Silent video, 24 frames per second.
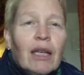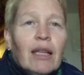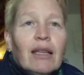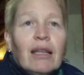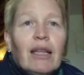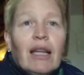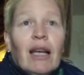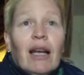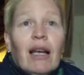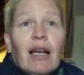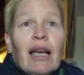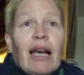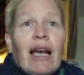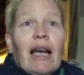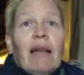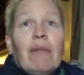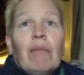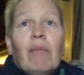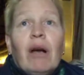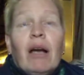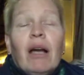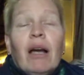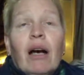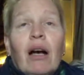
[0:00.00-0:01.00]
Then I
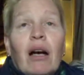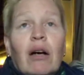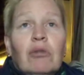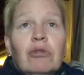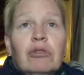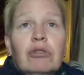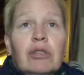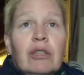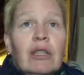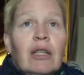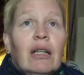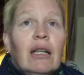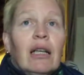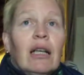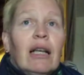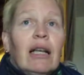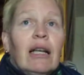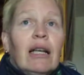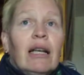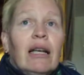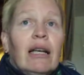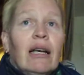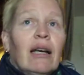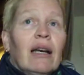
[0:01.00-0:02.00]
had my house still,
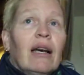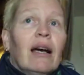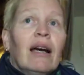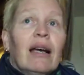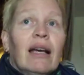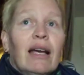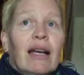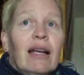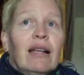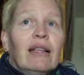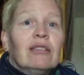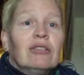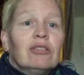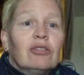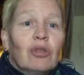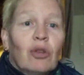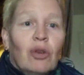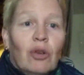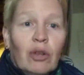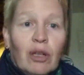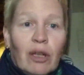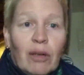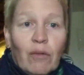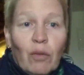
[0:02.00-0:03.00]
and I had a
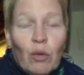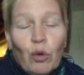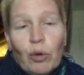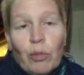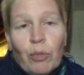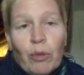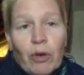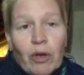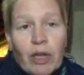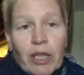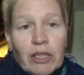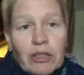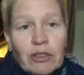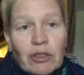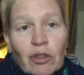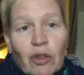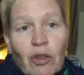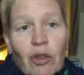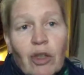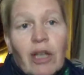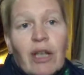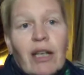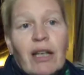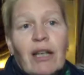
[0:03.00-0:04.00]
sauna, wood burning
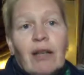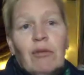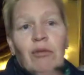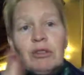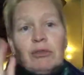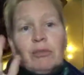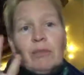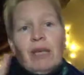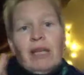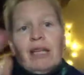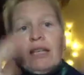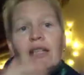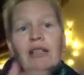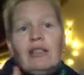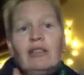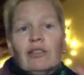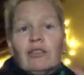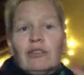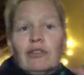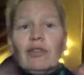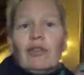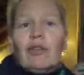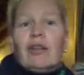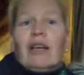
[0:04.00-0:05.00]
sauna, and I was making the
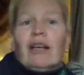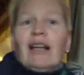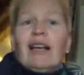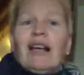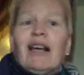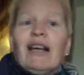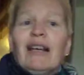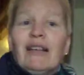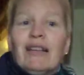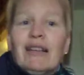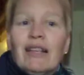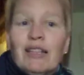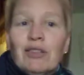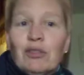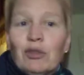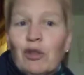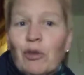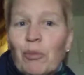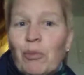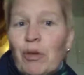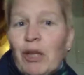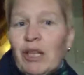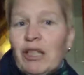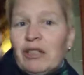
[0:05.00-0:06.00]
sauna, and I took
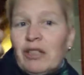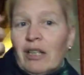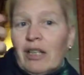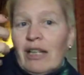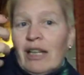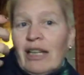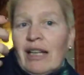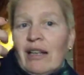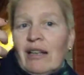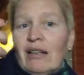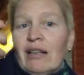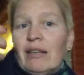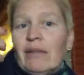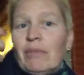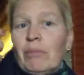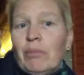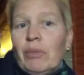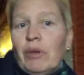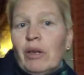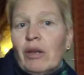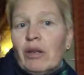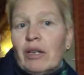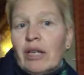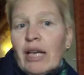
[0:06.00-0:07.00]
a picture. I had a
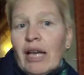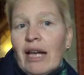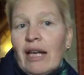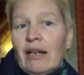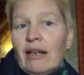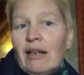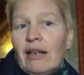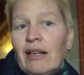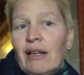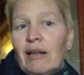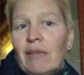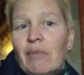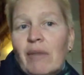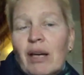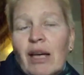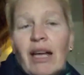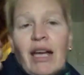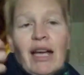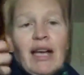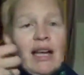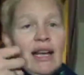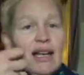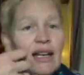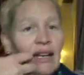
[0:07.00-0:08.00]
beer can in my
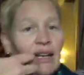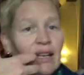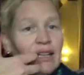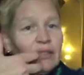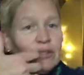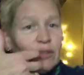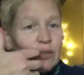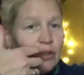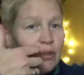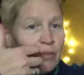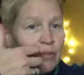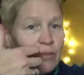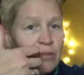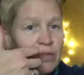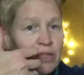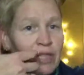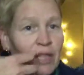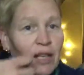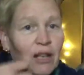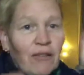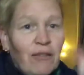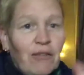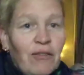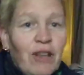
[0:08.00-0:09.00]
hand, and I took a
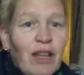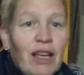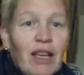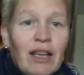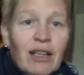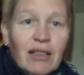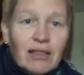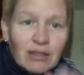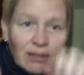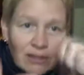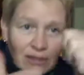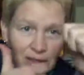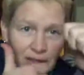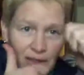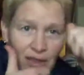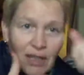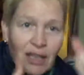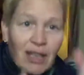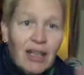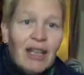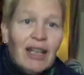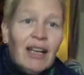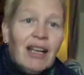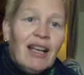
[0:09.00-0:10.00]
selfie,
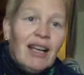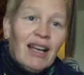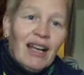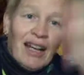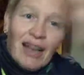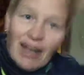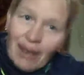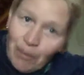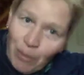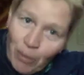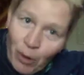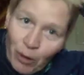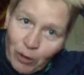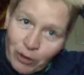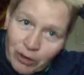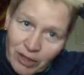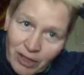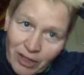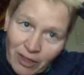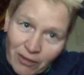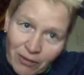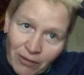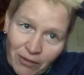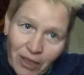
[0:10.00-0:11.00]
and I
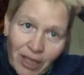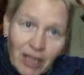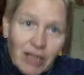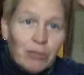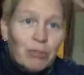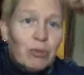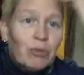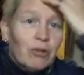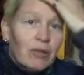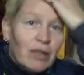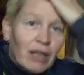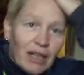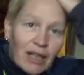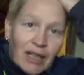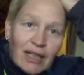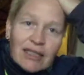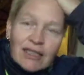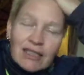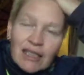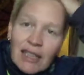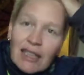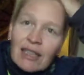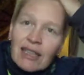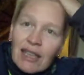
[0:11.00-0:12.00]
posted on Facebook, and I
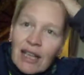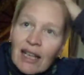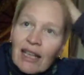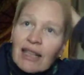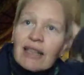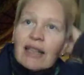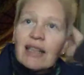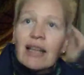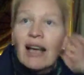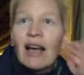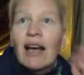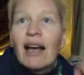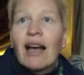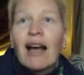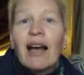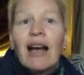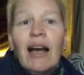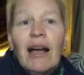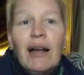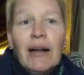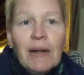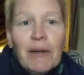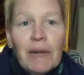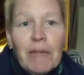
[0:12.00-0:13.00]
said that
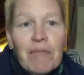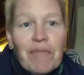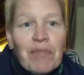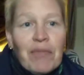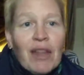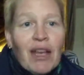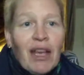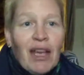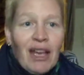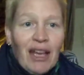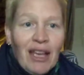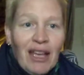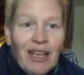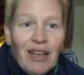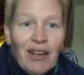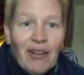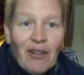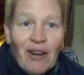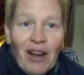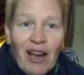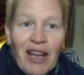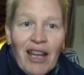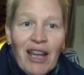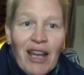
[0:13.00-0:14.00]

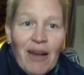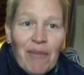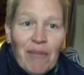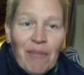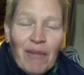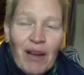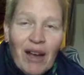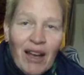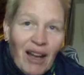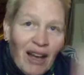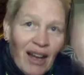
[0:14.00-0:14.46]
here I am